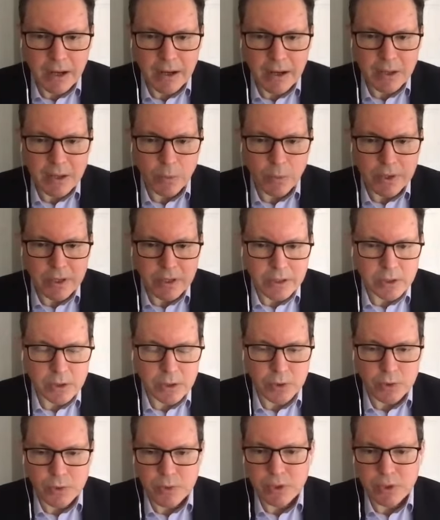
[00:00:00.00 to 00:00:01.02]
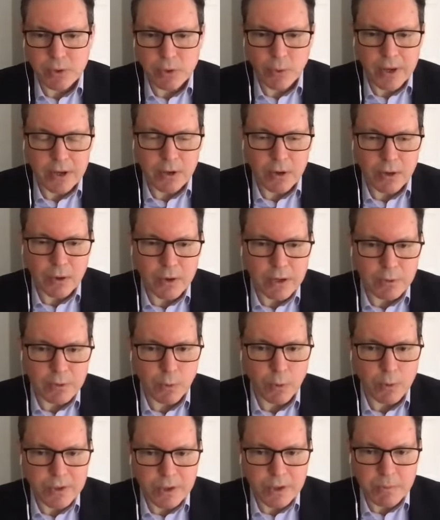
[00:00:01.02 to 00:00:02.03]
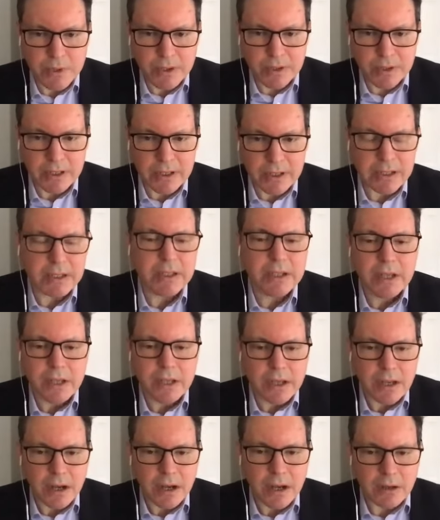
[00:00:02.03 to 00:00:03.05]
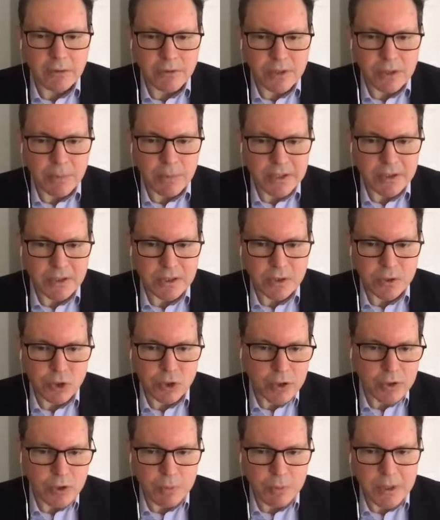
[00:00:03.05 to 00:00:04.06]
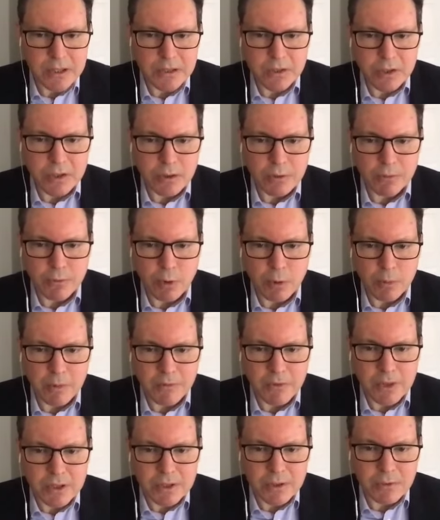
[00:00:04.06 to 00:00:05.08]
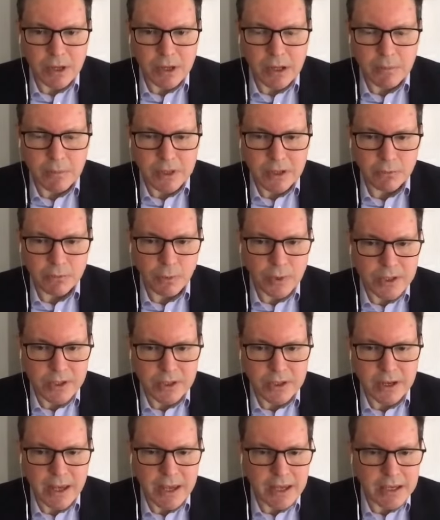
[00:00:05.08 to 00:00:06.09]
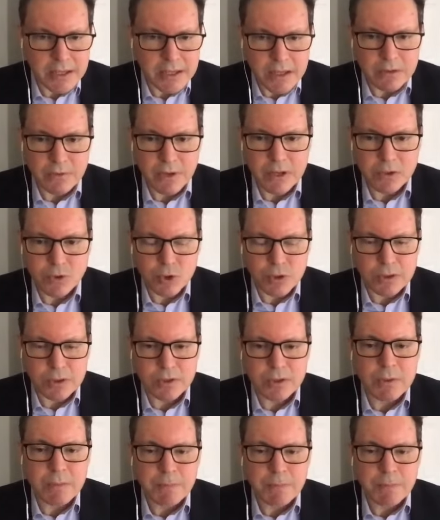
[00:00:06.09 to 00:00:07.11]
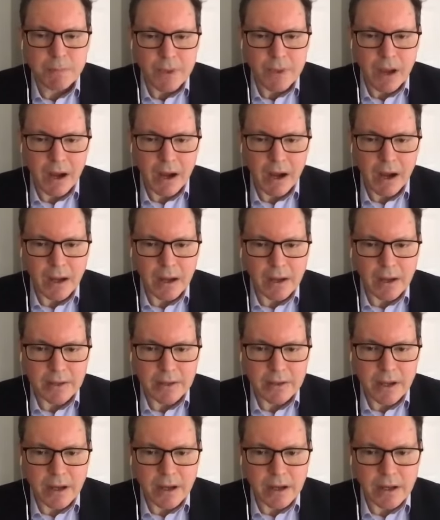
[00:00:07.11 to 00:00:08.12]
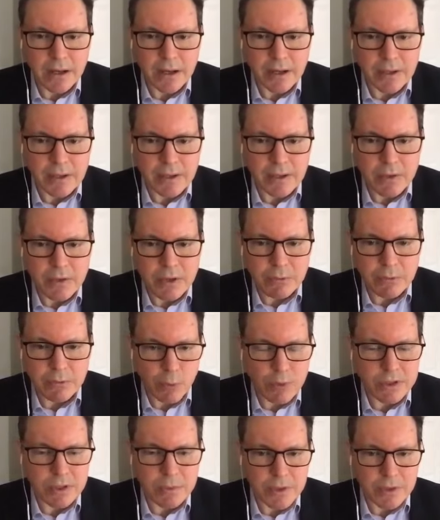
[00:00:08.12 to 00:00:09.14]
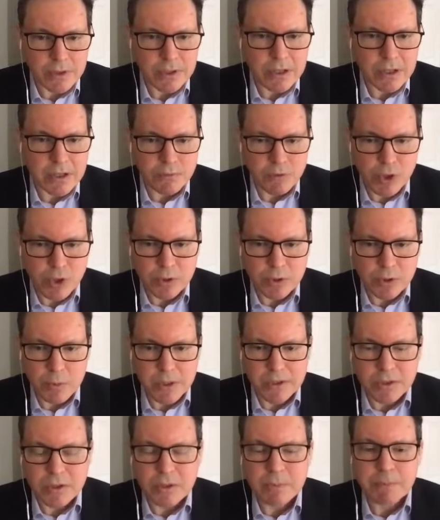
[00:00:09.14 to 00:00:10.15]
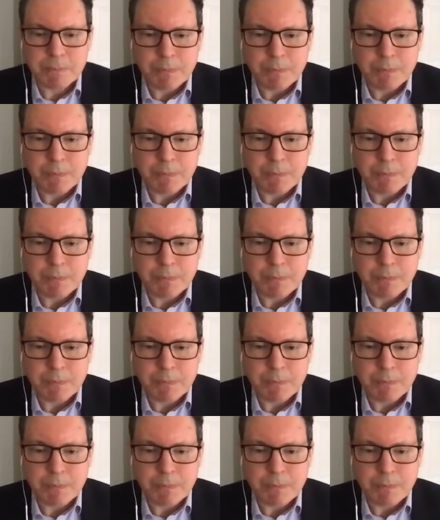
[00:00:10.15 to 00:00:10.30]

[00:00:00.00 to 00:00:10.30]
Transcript: It would include greater enforceability of domestic judgments in the form of the development of recent Hague Conventions on the enforceability of judgments.